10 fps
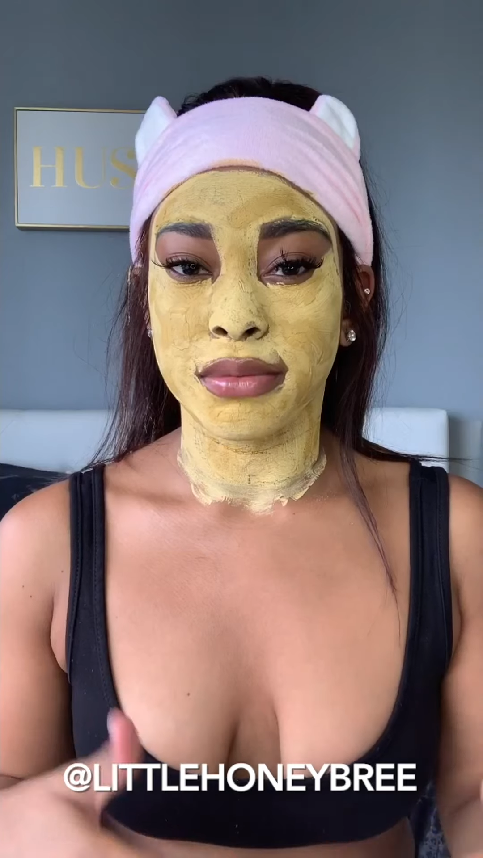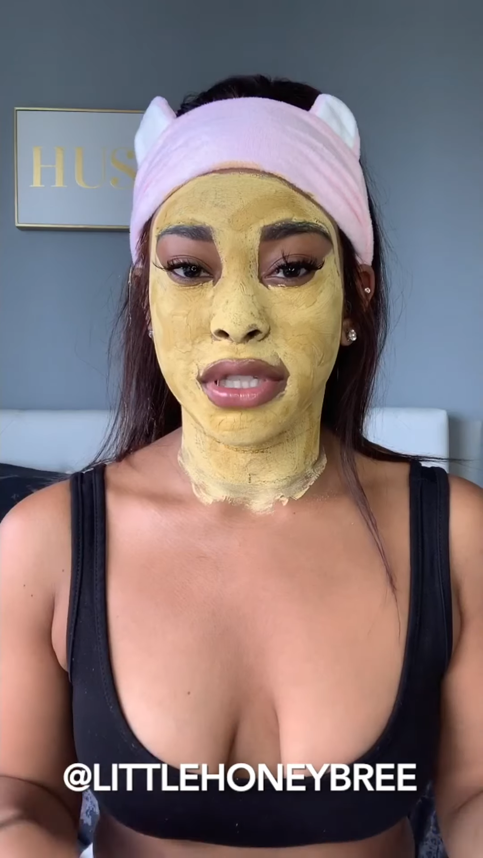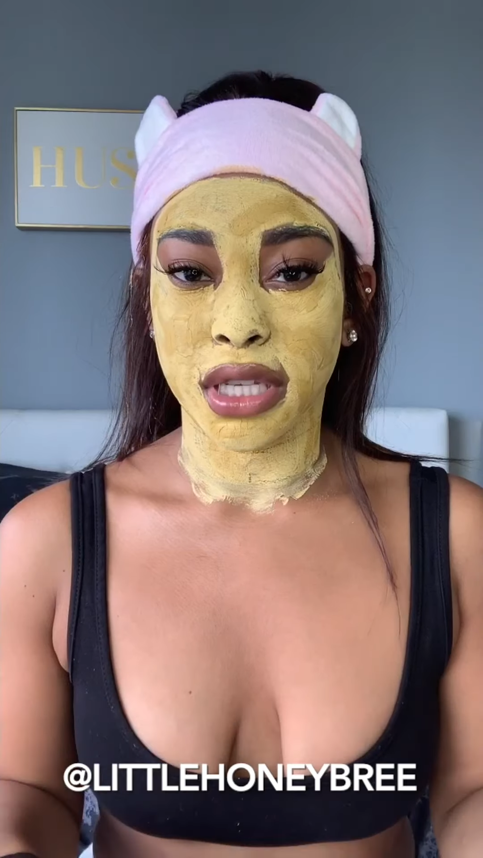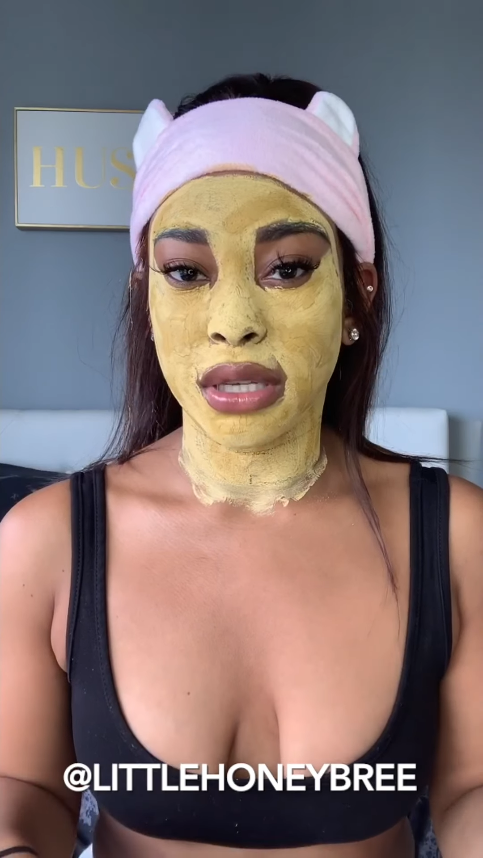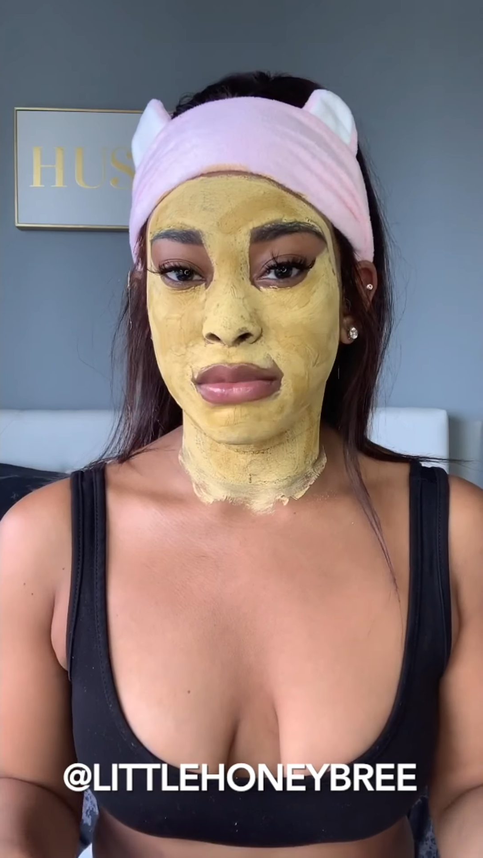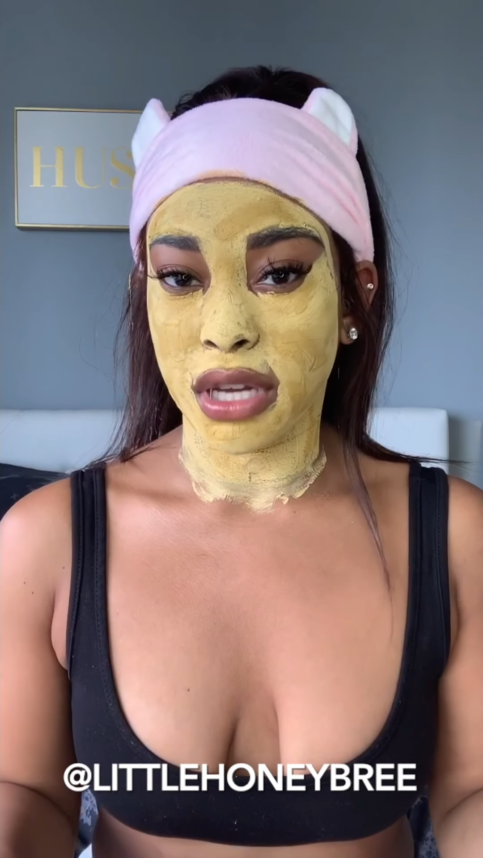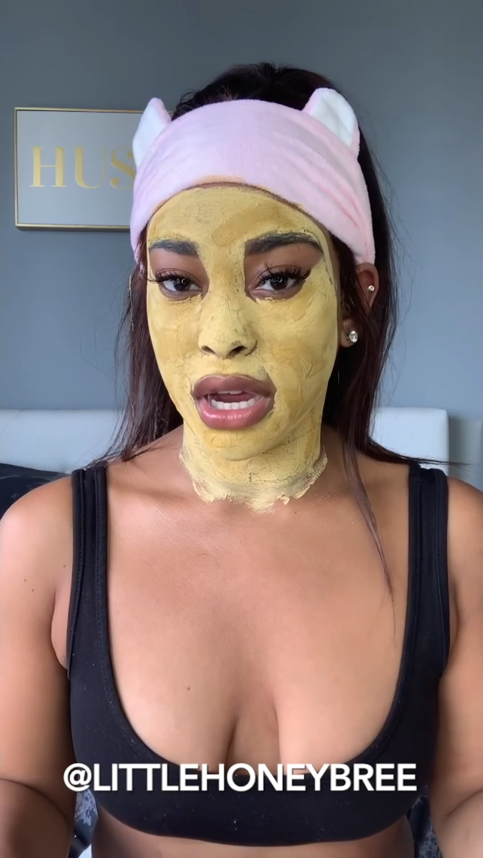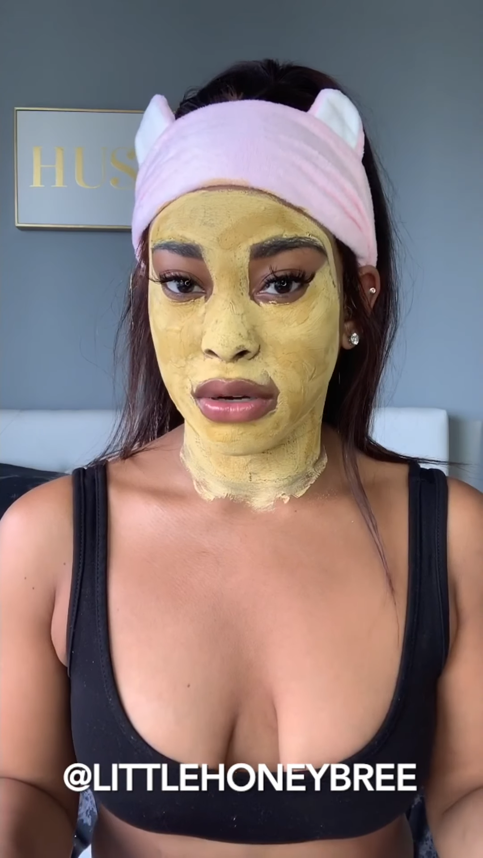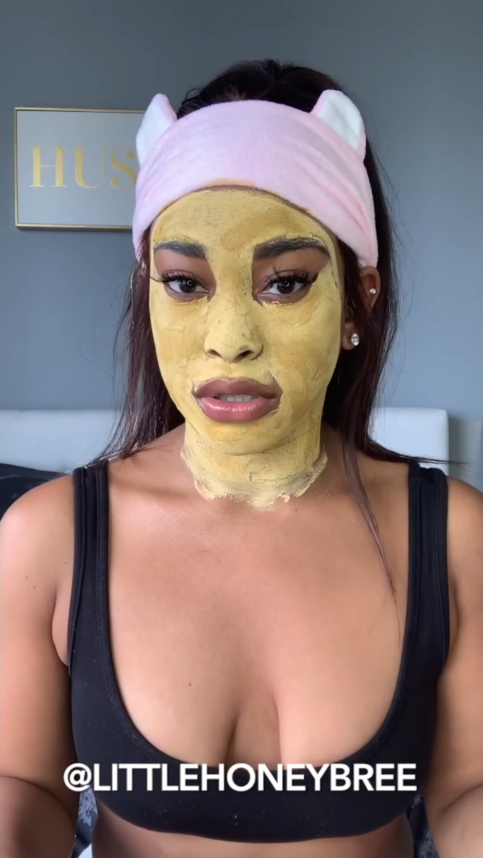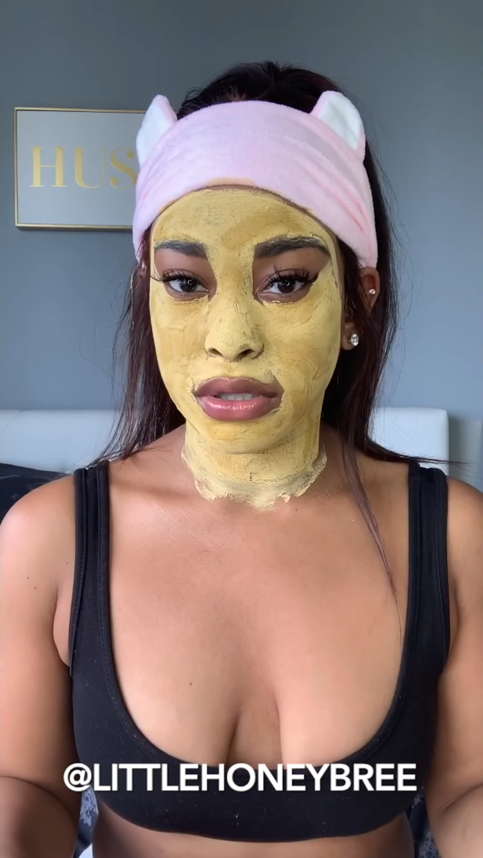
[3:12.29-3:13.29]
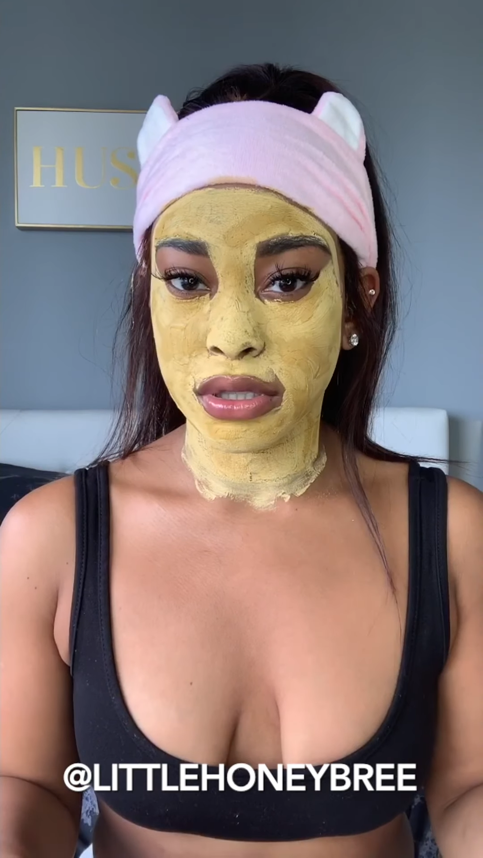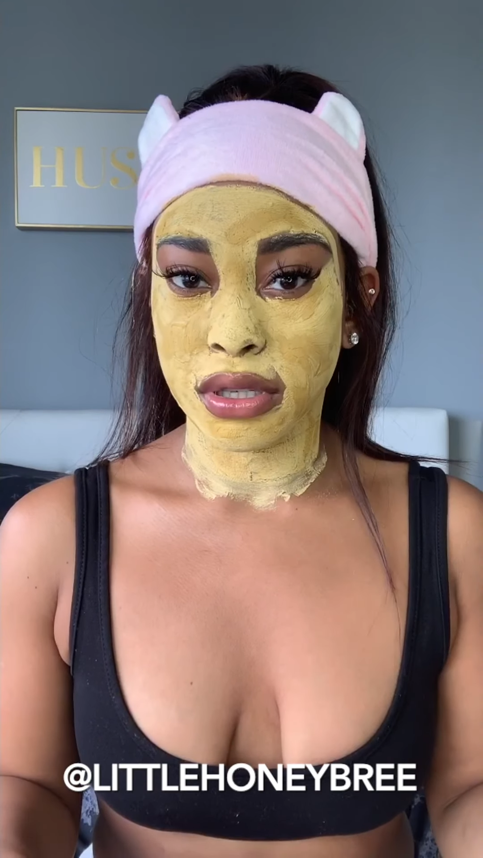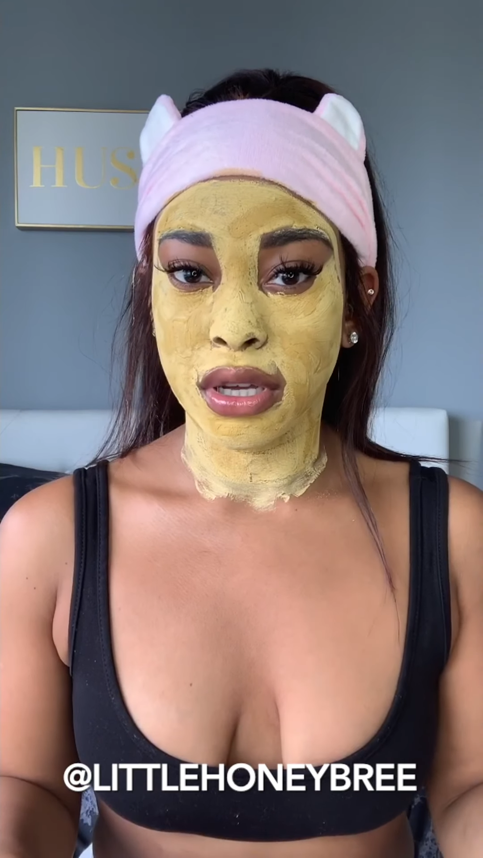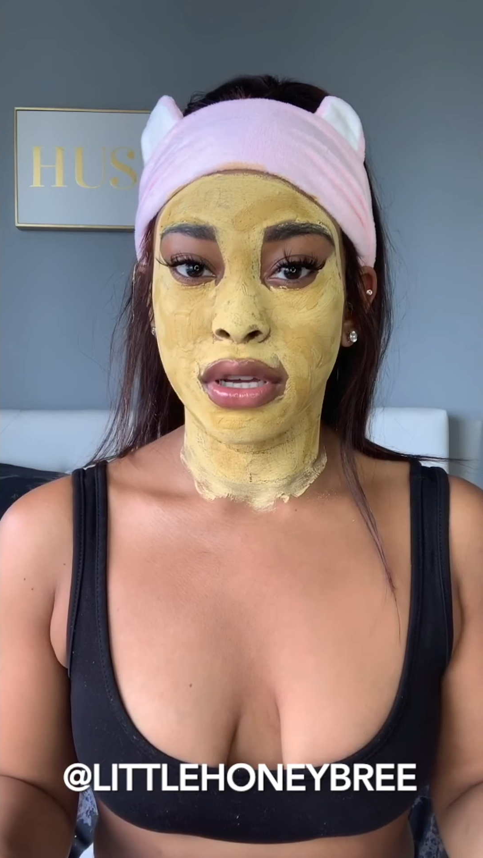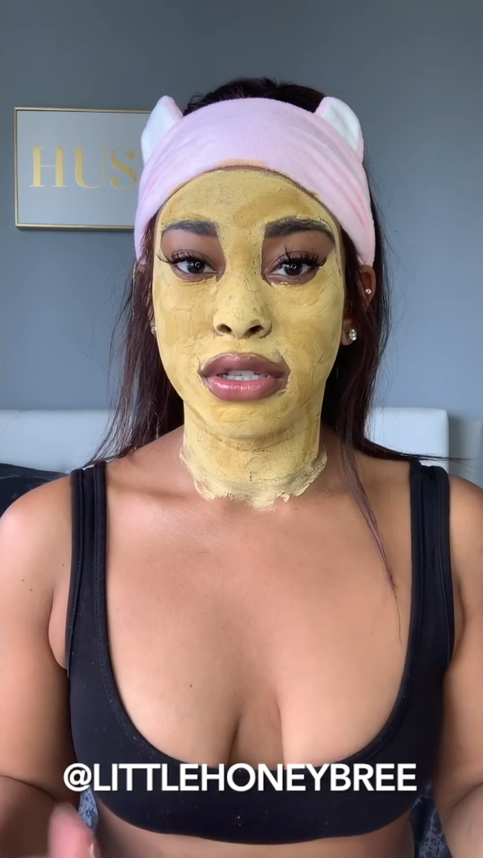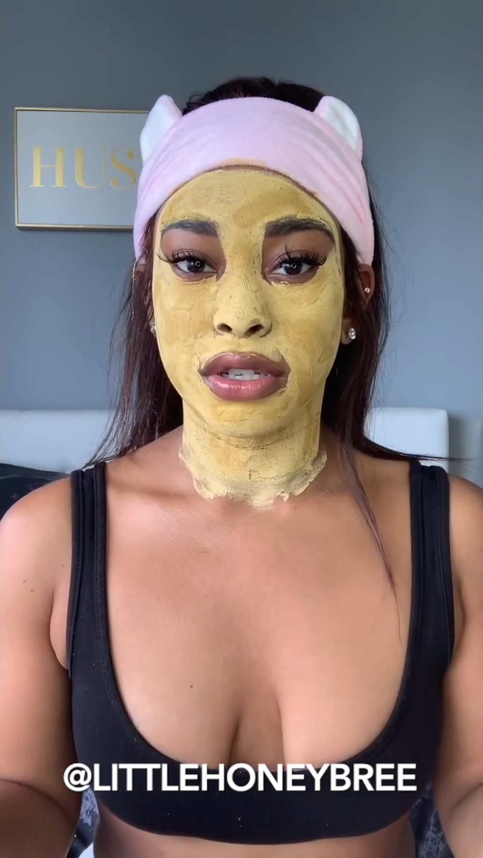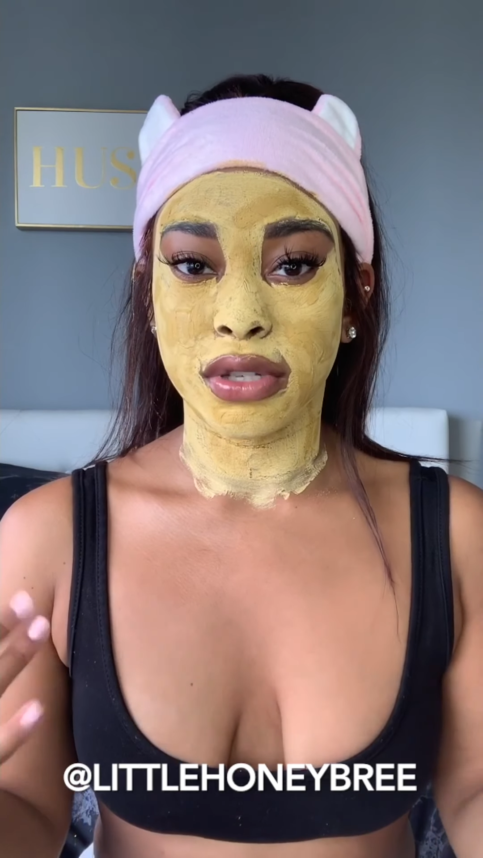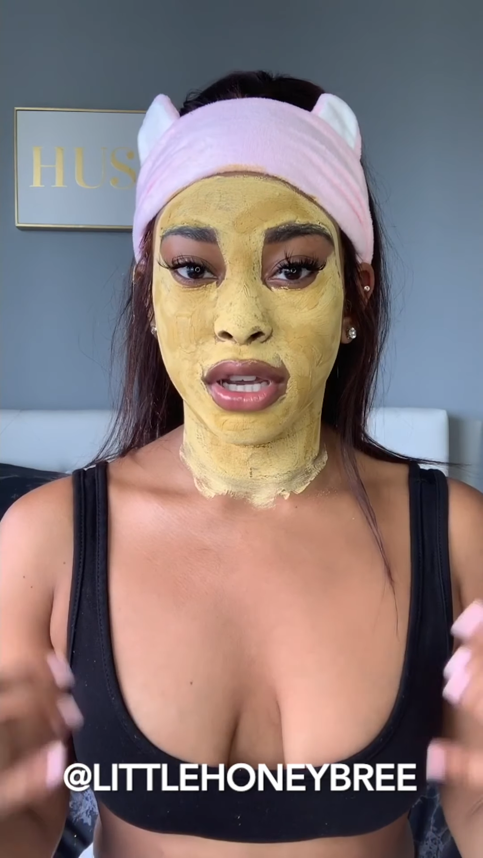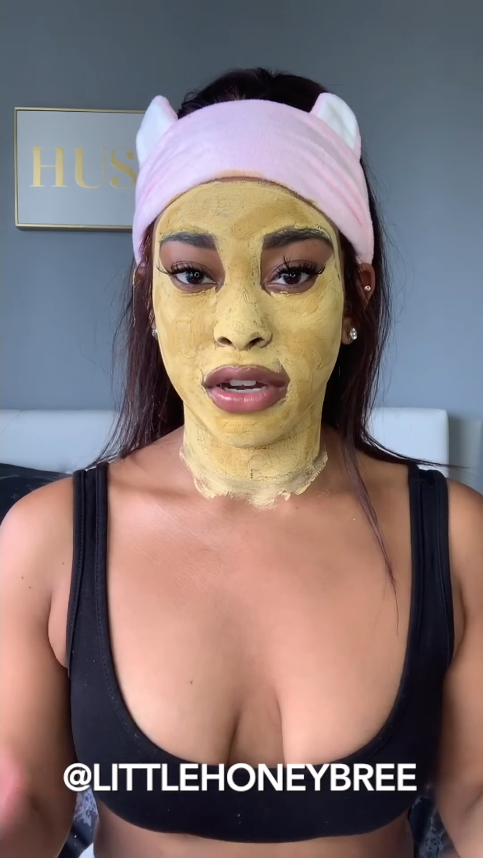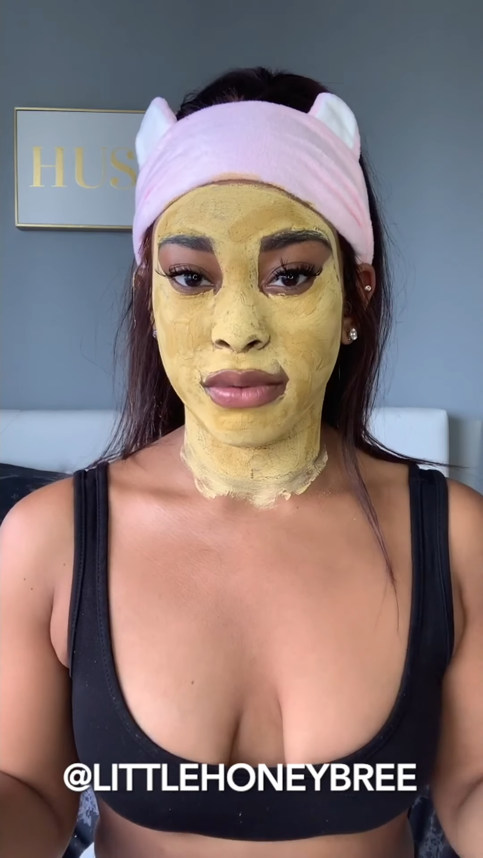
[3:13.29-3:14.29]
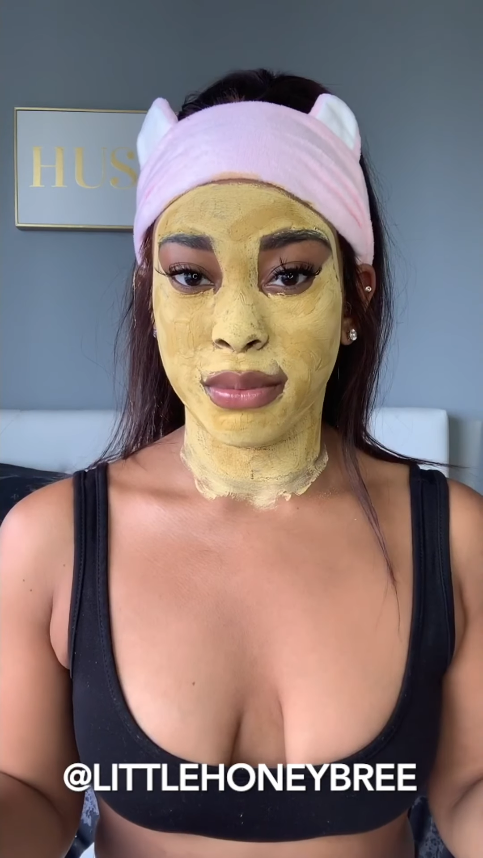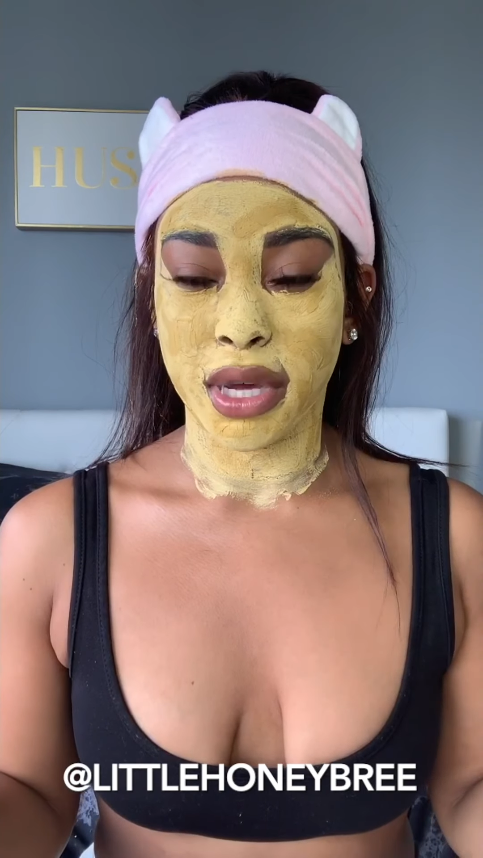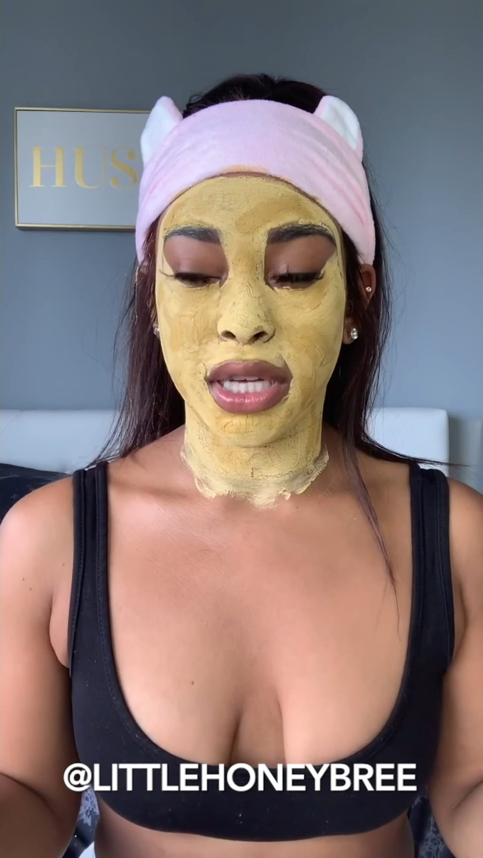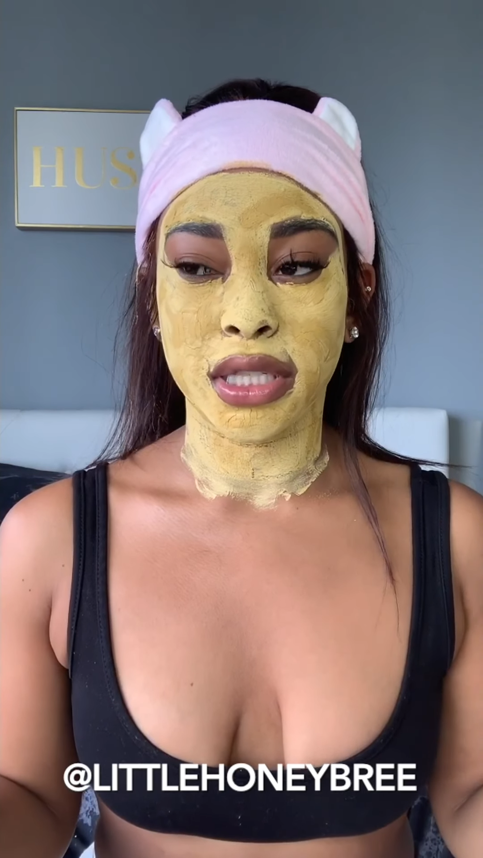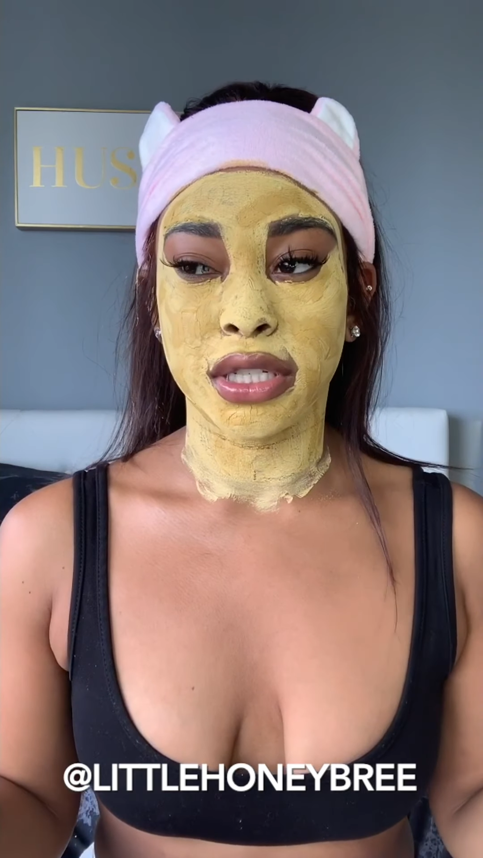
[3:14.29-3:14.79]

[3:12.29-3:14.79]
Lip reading: steam towels to take off my mask.